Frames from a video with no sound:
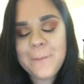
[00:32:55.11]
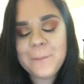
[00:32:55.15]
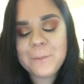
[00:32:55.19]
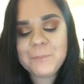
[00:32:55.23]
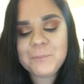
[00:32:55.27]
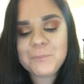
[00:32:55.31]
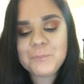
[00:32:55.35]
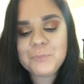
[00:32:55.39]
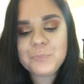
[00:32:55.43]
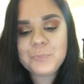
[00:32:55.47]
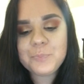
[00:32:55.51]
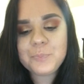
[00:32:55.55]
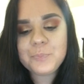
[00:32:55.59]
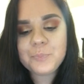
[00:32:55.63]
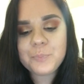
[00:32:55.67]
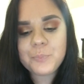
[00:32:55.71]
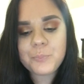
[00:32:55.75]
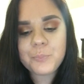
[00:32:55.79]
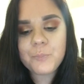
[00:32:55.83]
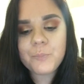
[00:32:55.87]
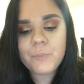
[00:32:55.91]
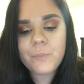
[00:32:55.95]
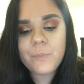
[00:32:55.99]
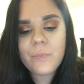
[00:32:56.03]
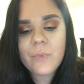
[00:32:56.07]
NICU
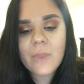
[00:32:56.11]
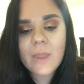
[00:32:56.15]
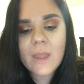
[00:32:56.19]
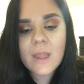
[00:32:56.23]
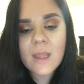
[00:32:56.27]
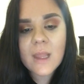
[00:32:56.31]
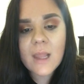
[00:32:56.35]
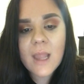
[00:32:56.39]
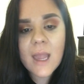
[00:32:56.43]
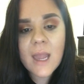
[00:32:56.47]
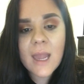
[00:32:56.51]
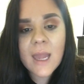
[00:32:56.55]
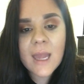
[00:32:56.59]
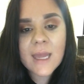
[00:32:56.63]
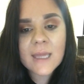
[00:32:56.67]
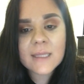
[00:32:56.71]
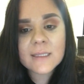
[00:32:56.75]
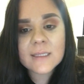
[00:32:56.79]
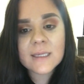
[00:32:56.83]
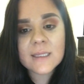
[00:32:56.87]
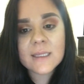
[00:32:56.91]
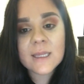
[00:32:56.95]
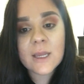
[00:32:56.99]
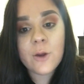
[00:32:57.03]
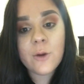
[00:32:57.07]
stay,
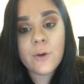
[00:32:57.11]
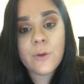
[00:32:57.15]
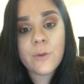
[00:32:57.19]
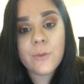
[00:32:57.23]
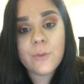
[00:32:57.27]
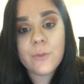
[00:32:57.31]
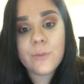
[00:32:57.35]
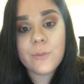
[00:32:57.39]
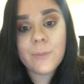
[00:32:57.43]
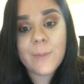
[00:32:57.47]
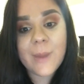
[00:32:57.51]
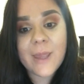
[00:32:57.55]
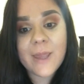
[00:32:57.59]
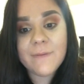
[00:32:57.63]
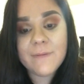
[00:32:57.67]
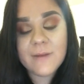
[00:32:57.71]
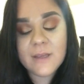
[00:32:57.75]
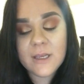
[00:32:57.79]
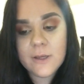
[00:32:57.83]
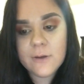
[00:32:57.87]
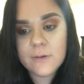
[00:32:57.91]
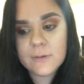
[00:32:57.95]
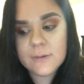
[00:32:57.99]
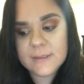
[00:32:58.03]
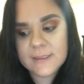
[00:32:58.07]
and then
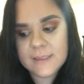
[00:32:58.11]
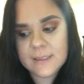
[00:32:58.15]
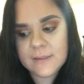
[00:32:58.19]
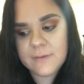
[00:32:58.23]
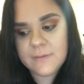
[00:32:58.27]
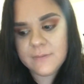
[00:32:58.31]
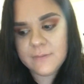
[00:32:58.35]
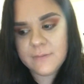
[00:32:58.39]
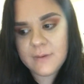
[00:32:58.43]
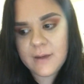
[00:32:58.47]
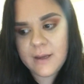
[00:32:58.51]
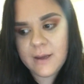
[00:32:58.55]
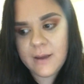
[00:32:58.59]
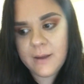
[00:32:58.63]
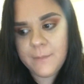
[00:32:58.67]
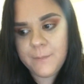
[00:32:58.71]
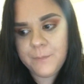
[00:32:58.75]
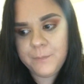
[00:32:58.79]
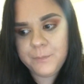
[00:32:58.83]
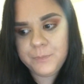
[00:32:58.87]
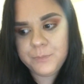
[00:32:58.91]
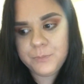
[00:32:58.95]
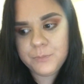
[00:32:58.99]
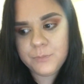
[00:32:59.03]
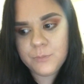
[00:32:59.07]
I'll make
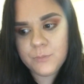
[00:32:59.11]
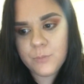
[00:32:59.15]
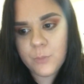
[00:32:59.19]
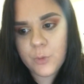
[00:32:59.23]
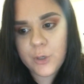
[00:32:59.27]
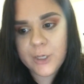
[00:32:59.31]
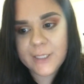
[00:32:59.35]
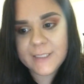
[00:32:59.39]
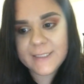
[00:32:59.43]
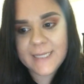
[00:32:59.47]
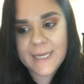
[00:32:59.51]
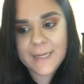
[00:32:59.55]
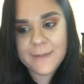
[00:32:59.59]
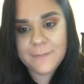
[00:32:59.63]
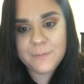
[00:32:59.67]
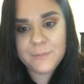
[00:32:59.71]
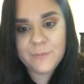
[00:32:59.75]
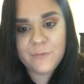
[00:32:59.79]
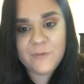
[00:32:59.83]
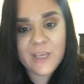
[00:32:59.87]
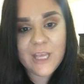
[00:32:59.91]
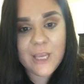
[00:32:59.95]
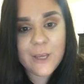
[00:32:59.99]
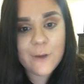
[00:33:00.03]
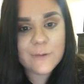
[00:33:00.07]
videos of
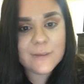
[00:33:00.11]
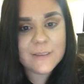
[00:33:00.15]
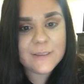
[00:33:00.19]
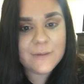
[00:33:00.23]
more